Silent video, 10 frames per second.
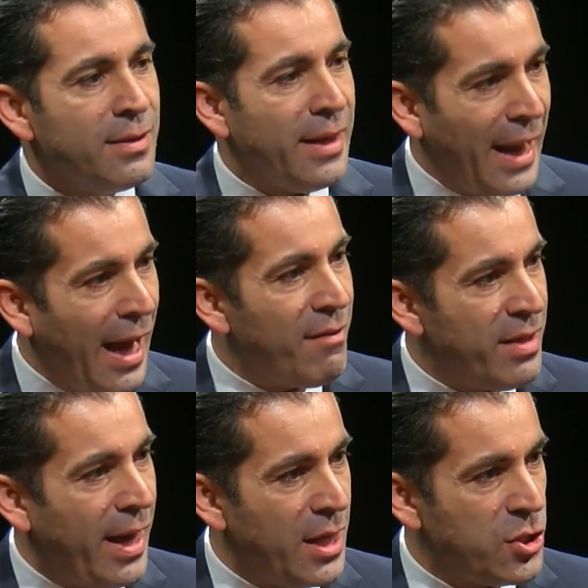have
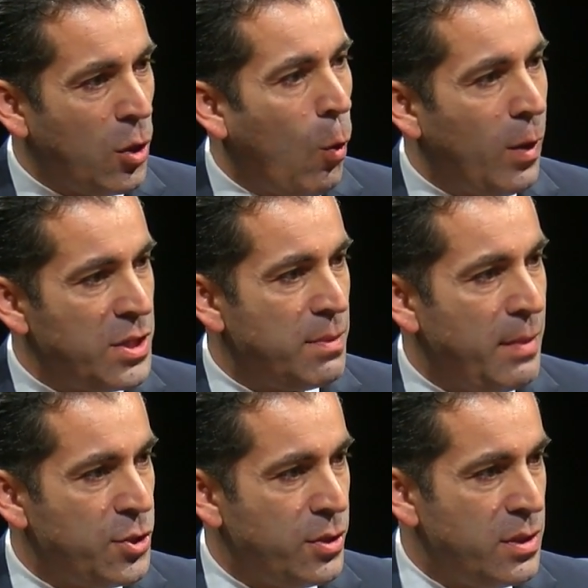that as a goal, as a
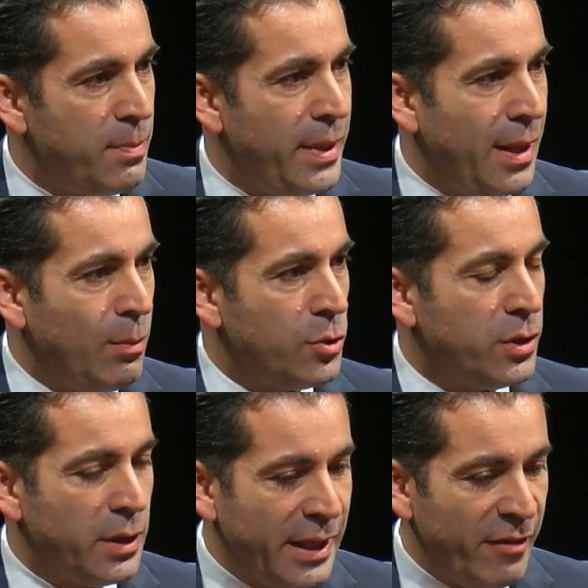mission, to be able
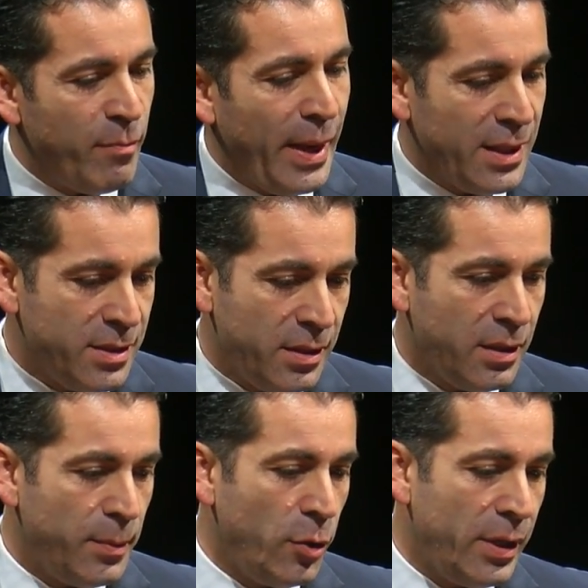to give back to the
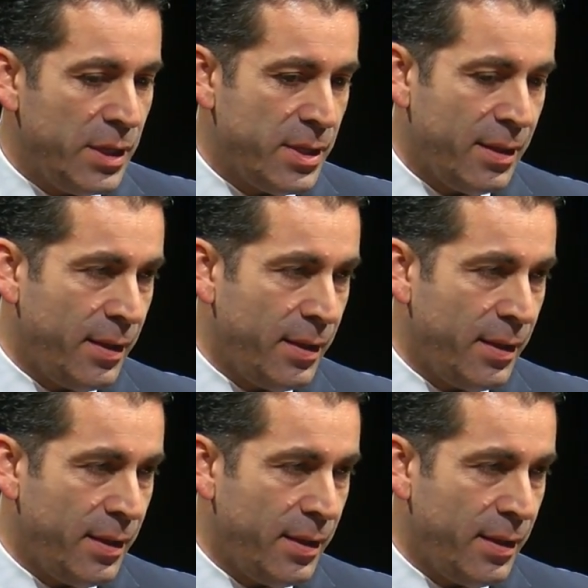communities that